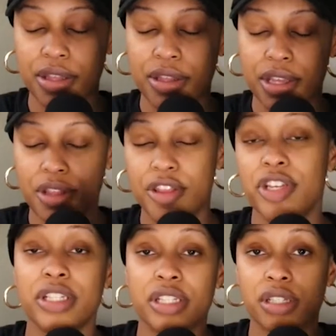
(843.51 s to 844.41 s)

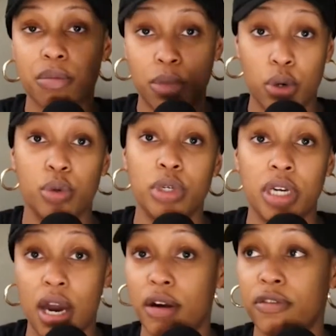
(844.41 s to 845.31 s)
this mode
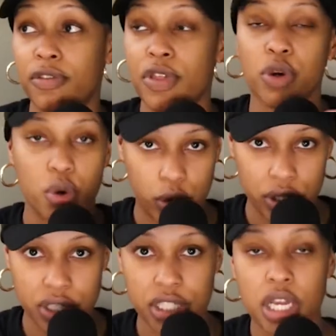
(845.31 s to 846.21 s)
of the
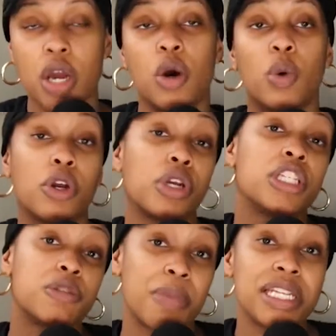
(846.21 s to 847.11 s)
course, we are going to
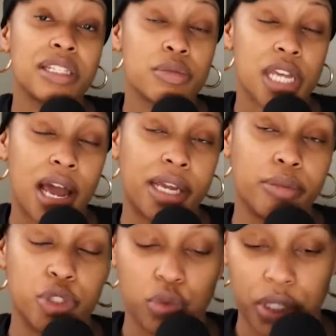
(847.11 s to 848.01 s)
spend some time
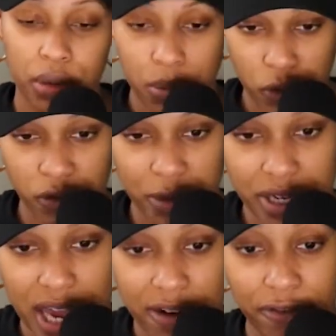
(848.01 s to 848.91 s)
doing movement.
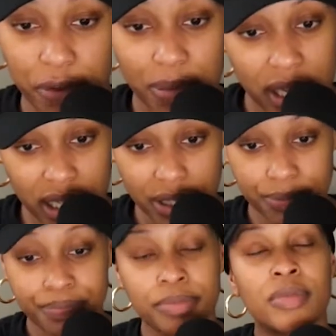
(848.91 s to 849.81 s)
And for me,
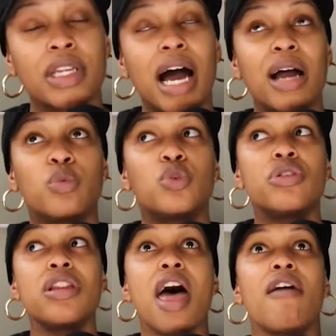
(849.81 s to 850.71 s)
I will
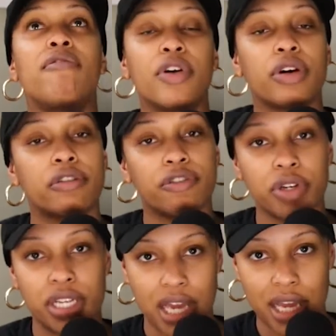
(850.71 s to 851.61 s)
never
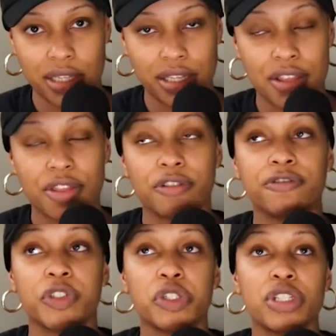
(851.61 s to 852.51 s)
forget the
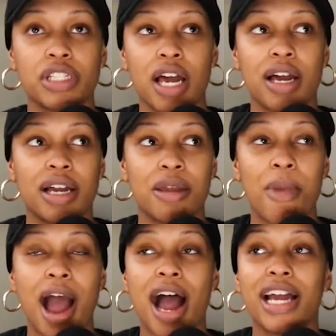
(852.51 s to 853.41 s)
first time
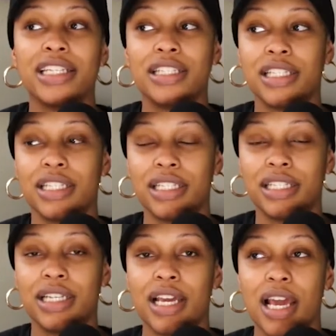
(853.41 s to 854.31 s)
I
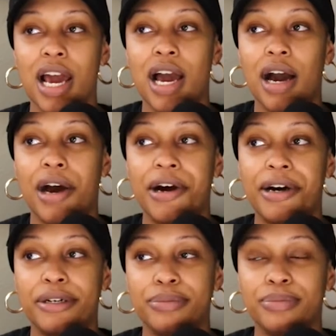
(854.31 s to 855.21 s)
did,
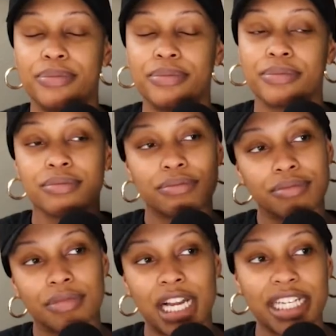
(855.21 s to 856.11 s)
I
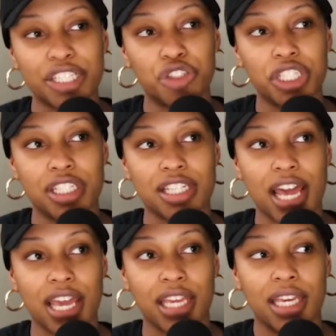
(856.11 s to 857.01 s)
guess you can
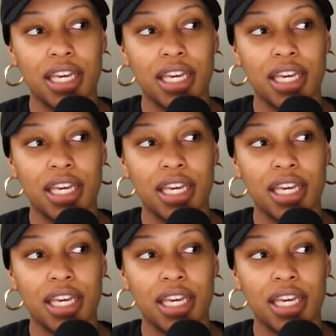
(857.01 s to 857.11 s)
say,